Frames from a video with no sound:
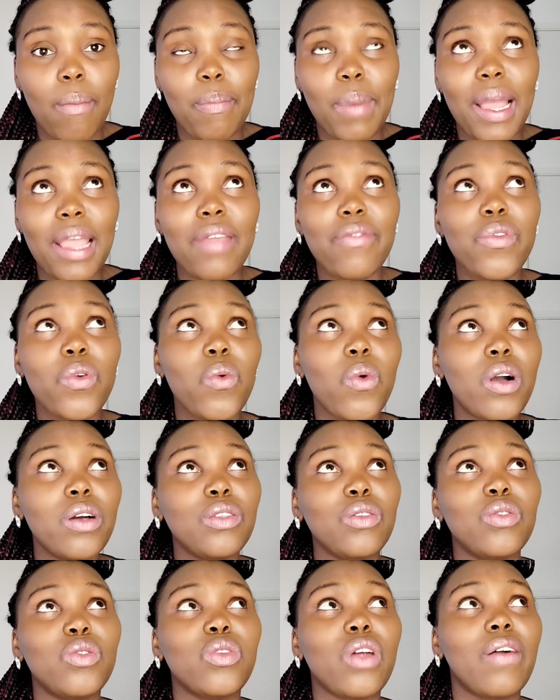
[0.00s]
But if you
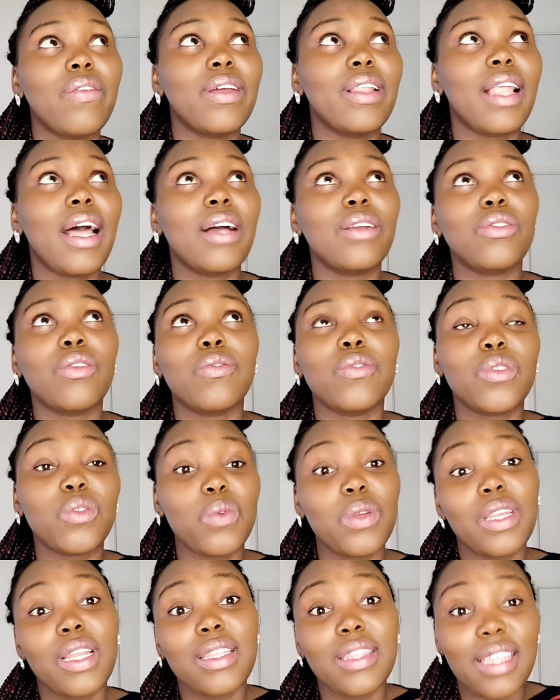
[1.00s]
want to travel out of
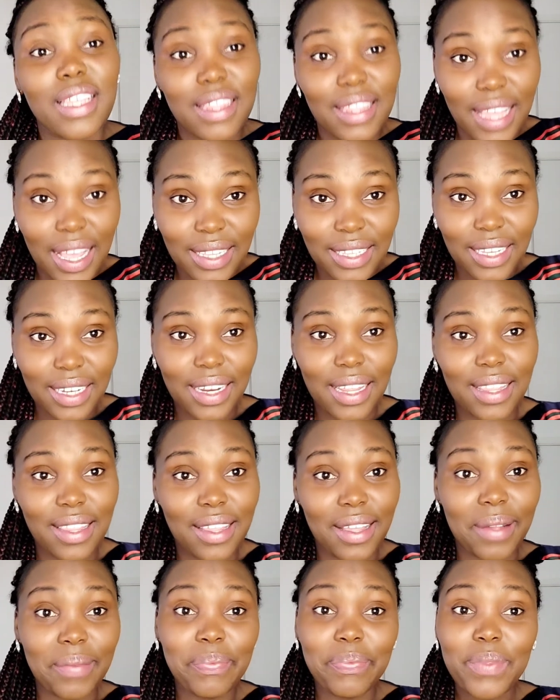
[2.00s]
Sweden, then that's
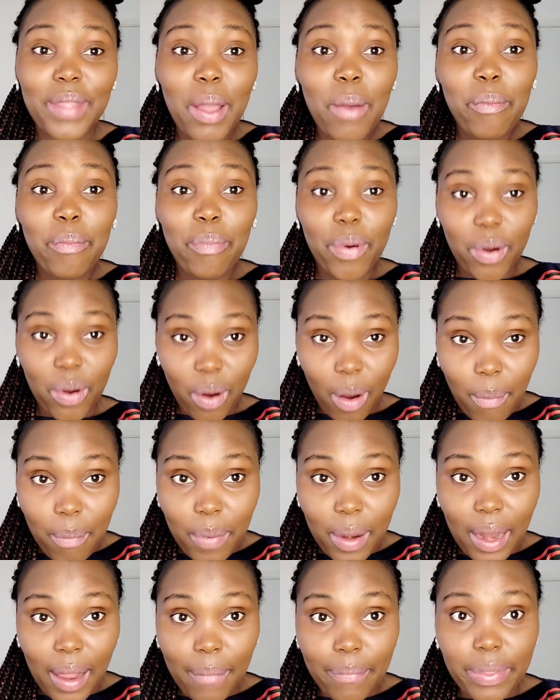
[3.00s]
another
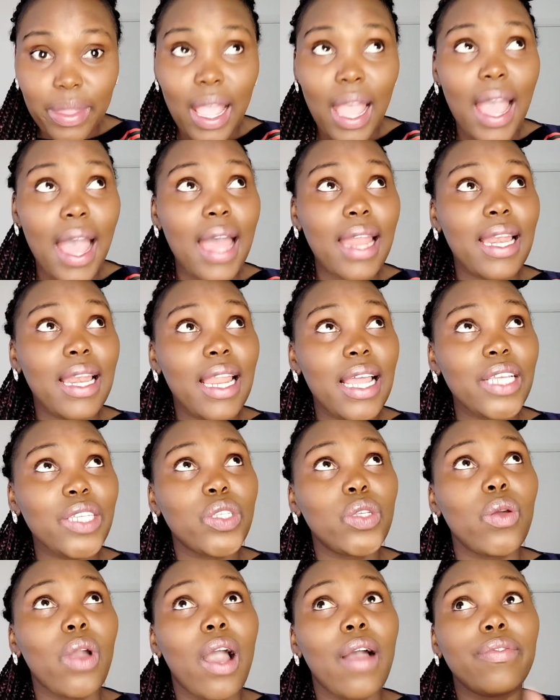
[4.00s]
problem,
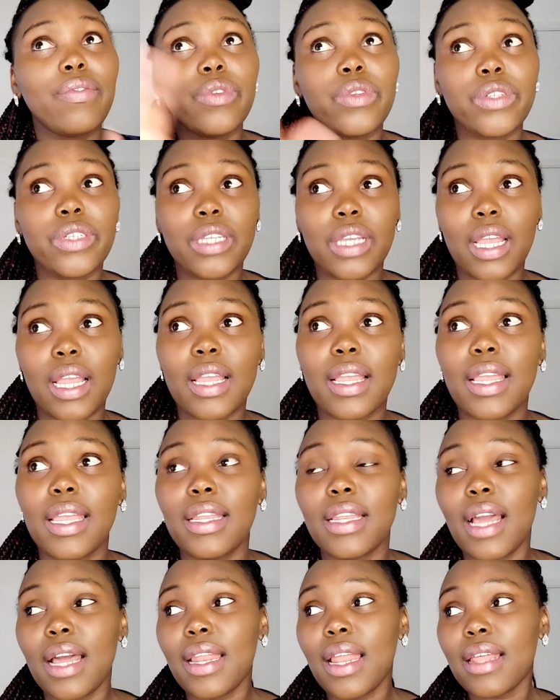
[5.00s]
unless you have to check
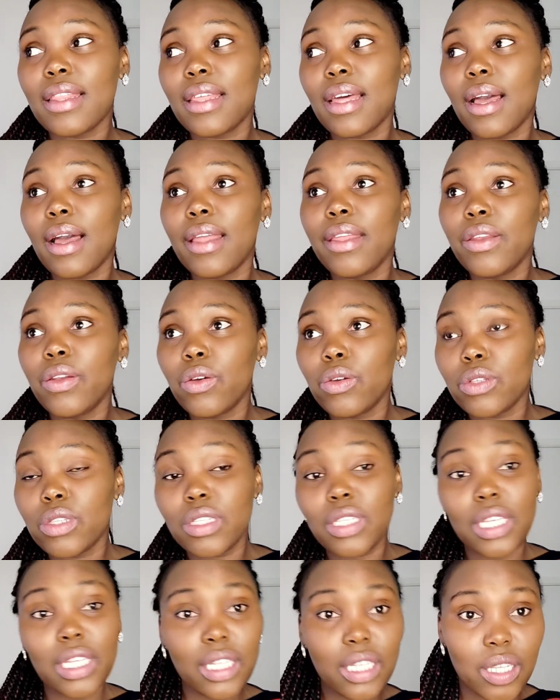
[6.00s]
in another, you know,
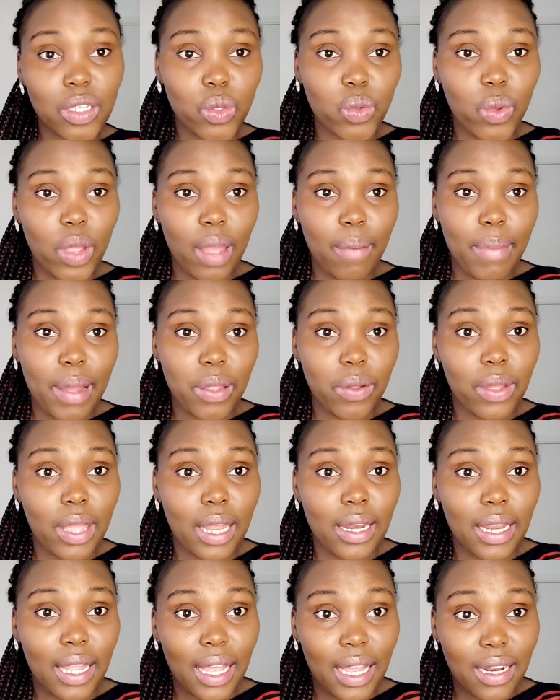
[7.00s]
cities whereby you
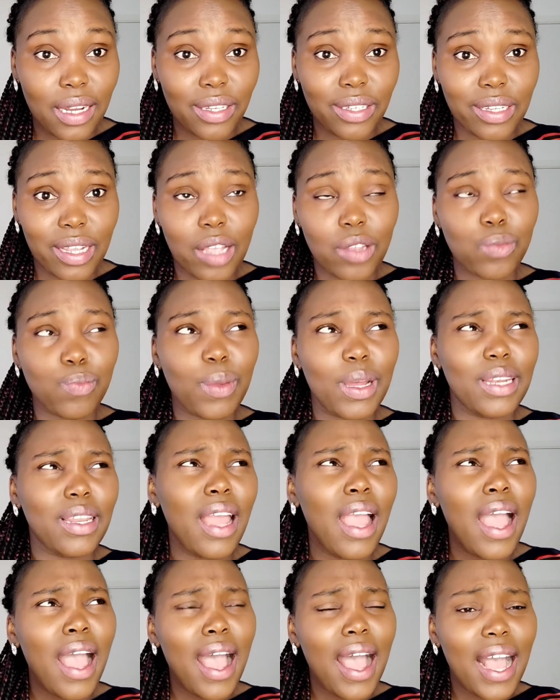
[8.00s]
can get a chance.
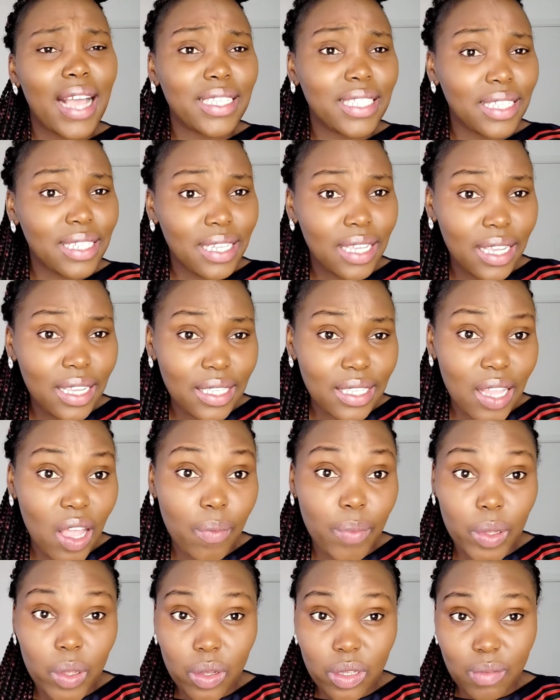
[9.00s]
But as it is
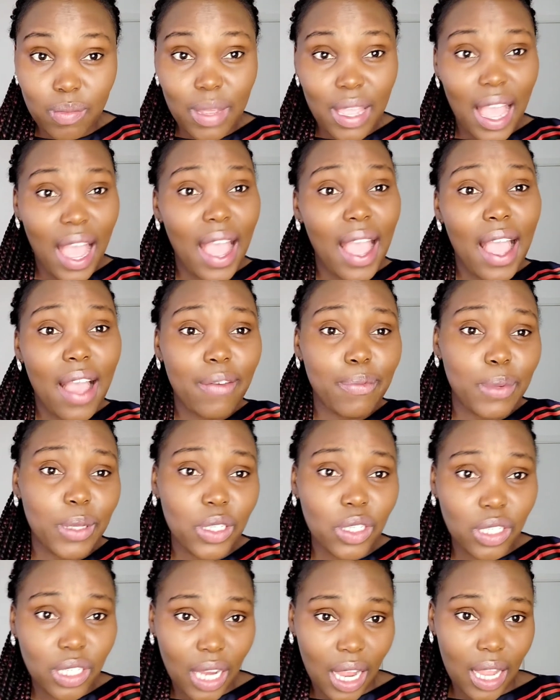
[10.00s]
now, because I have
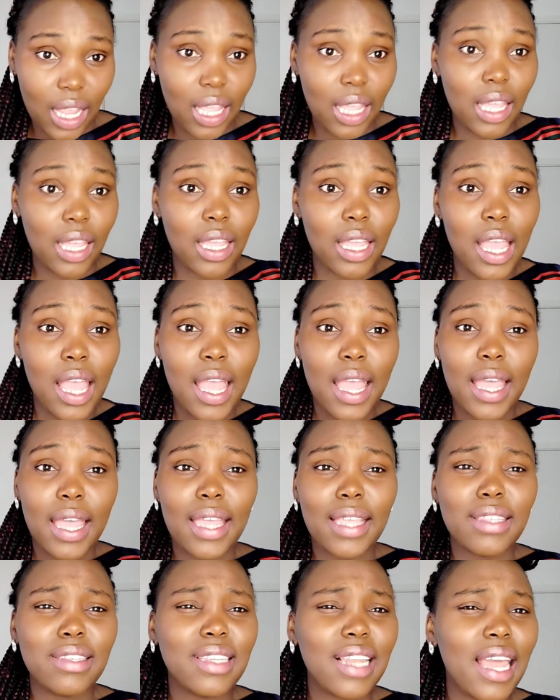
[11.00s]
been checking,
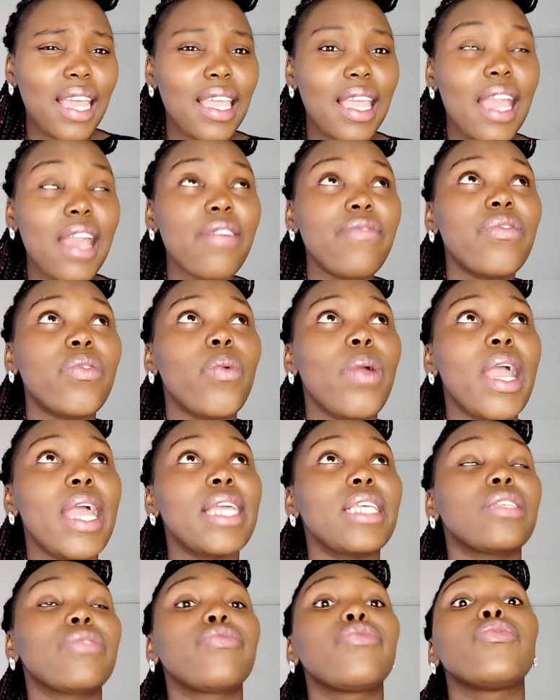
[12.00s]
it's like
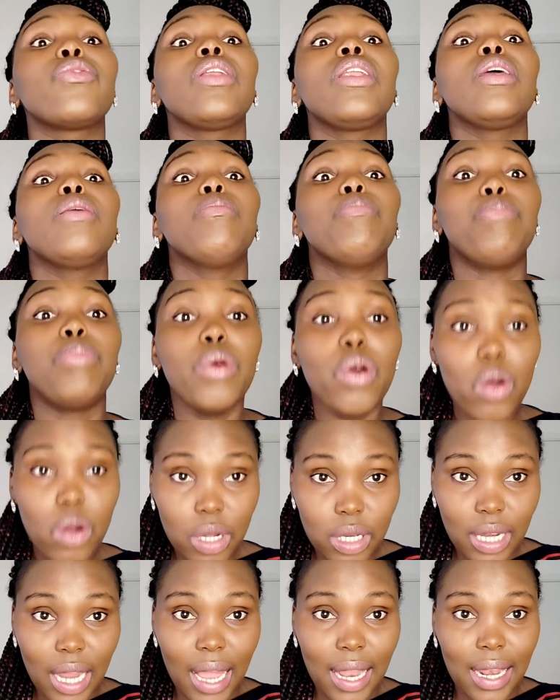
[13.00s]
everywhere is fully
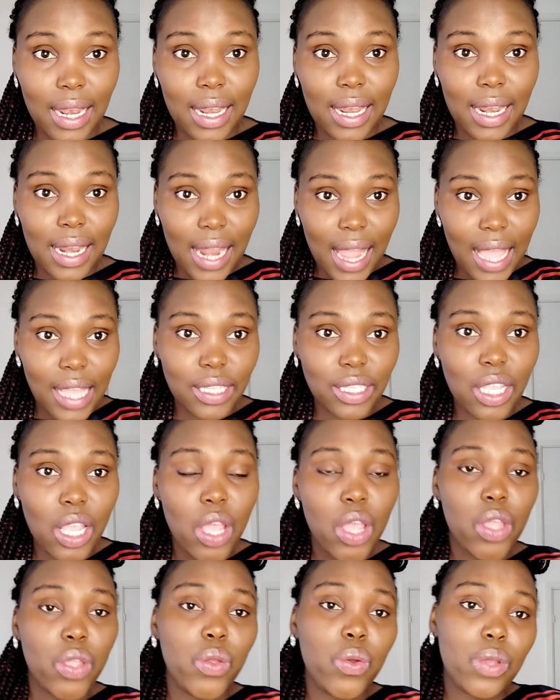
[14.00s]
booked,
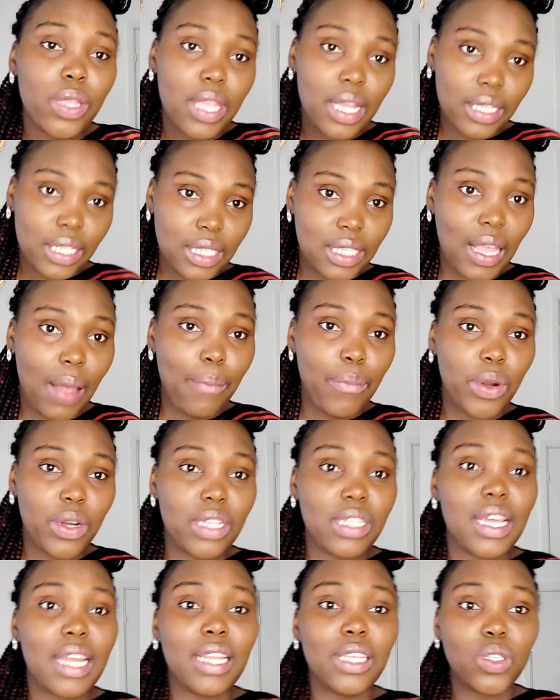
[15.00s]
unless you get
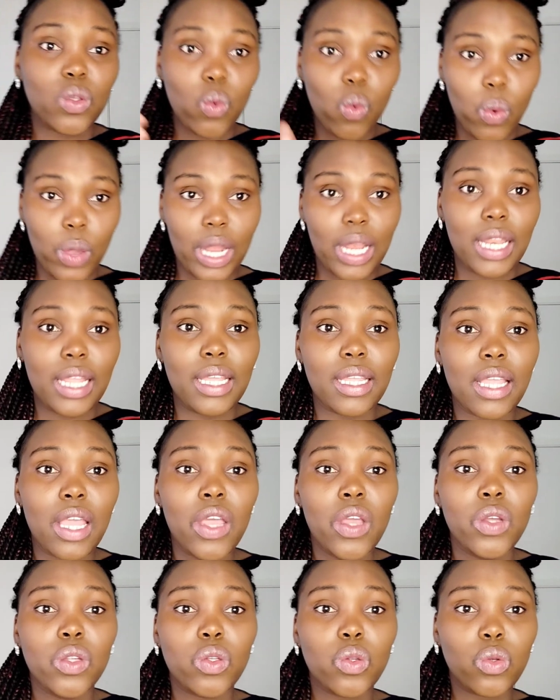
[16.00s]
somebody that is
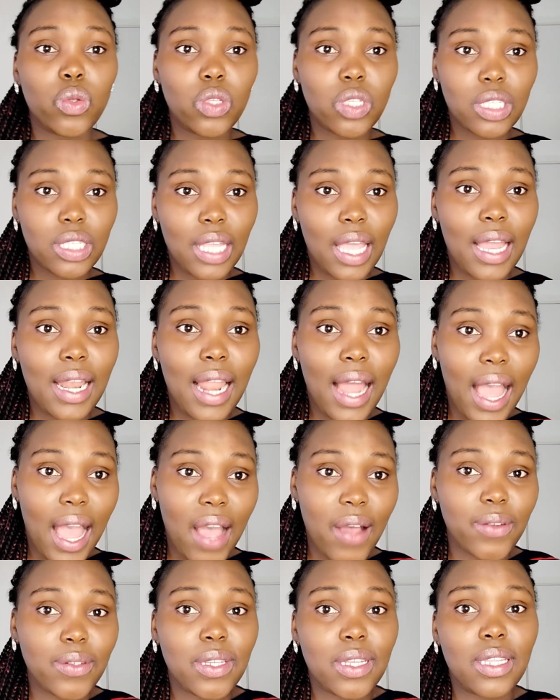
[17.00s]
willing to sell
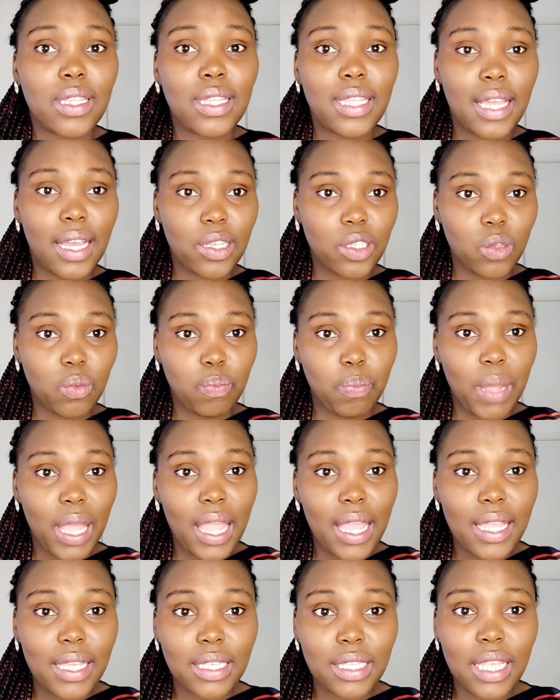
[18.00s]
out their
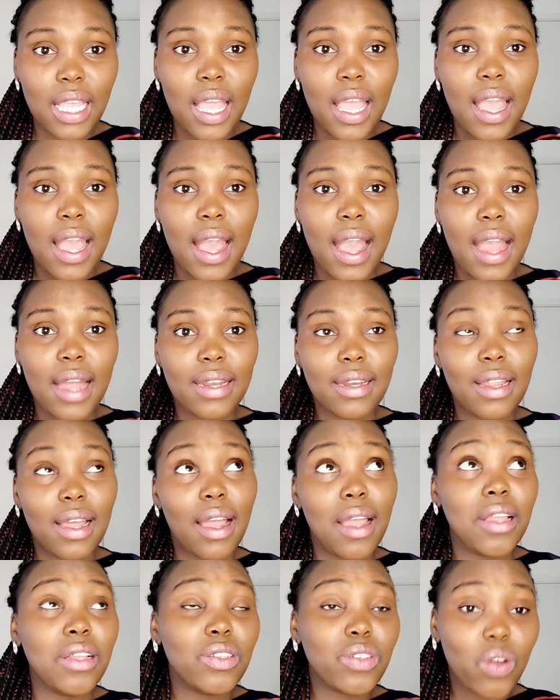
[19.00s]
space, and
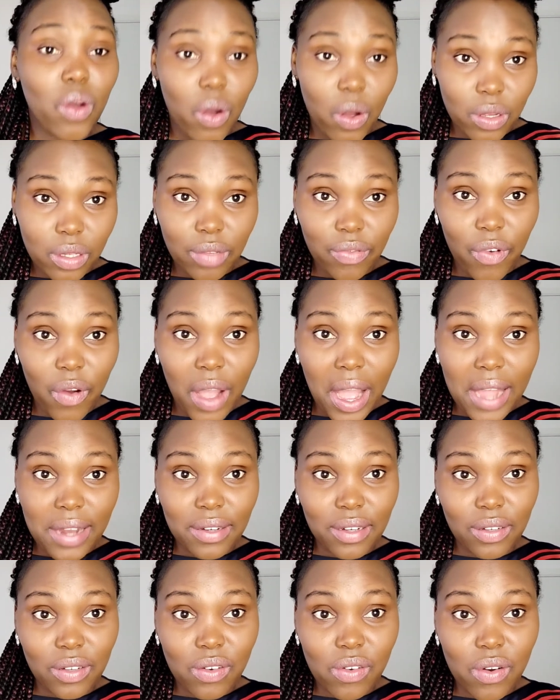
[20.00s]
it costs
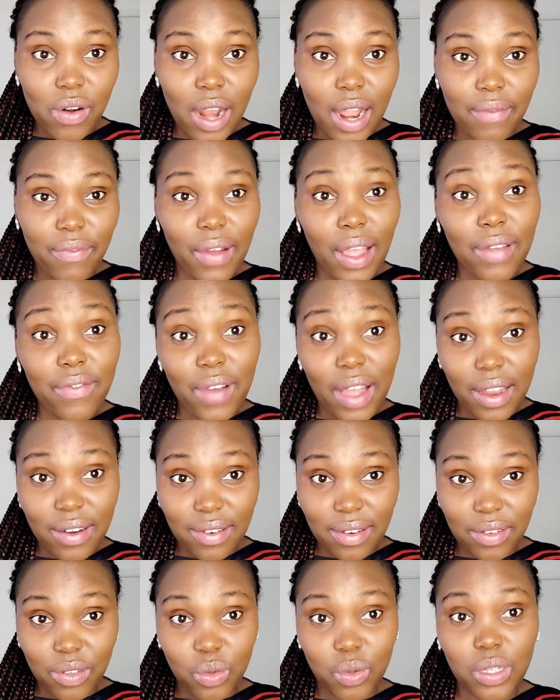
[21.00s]

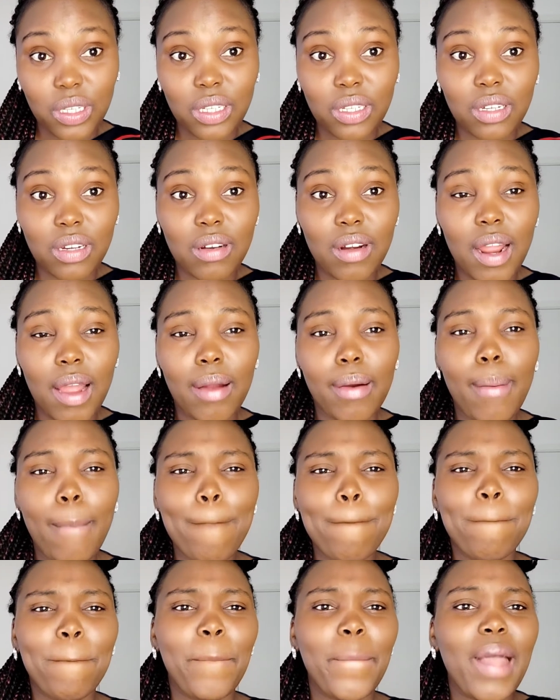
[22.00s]
500 Swedish crown.